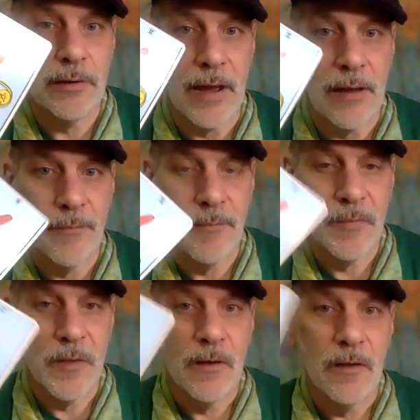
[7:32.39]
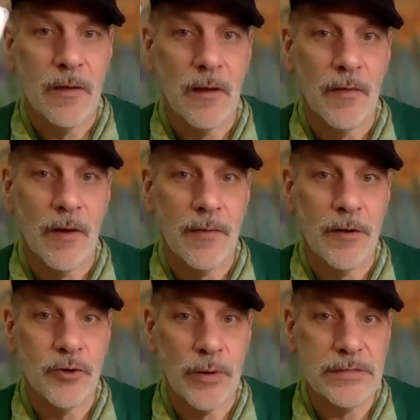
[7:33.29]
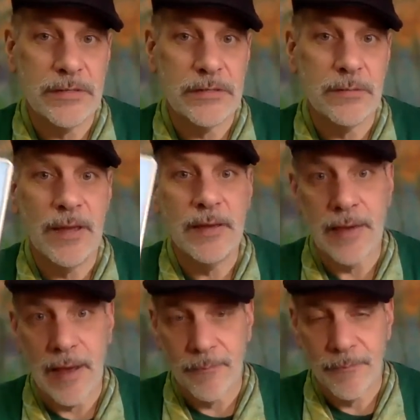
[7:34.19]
Yeah. Are there choices to make? Yeah.